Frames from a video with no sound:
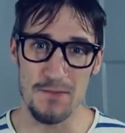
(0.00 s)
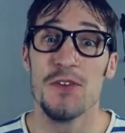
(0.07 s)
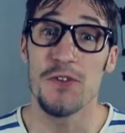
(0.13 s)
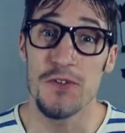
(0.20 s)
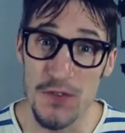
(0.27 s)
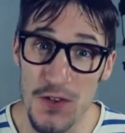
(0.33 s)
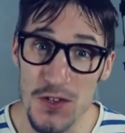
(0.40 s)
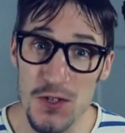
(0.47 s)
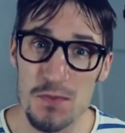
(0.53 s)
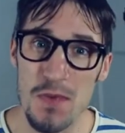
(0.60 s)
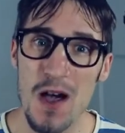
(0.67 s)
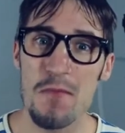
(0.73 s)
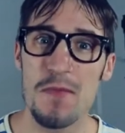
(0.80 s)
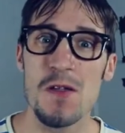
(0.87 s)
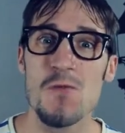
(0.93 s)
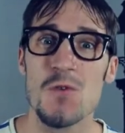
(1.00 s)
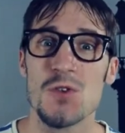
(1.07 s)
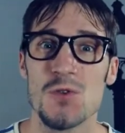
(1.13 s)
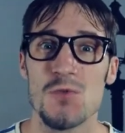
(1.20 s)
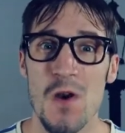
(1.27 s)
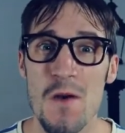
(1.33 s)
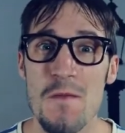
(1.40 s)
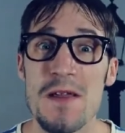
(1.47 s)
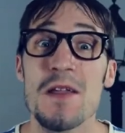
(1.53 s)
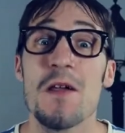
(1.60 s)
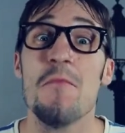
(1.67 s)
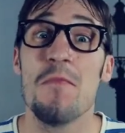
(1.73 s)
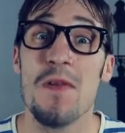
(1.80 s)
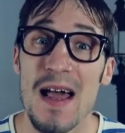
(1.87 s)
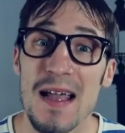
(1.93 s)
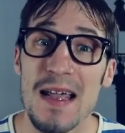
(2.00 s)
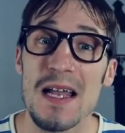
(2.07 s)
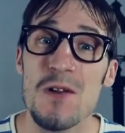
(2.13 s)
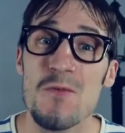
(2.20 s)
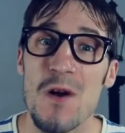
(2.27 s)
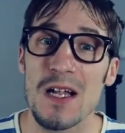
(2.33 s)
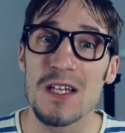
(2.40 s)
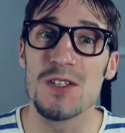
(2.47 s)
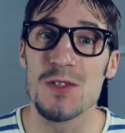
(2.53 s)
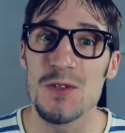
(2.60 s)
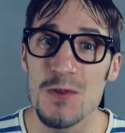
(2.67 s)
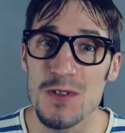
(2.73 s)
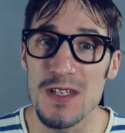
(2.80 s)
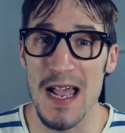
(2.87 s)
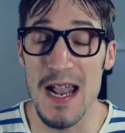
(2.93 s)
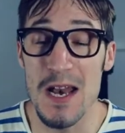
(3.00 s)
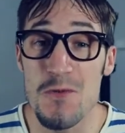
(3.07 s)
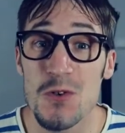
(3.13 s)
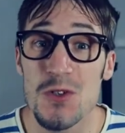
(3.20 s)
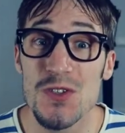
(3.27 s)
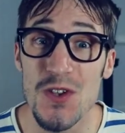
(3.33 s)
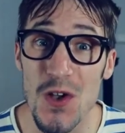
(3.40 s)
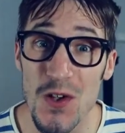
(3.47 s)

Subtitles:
the first Barbie was wearing a black and white suit and was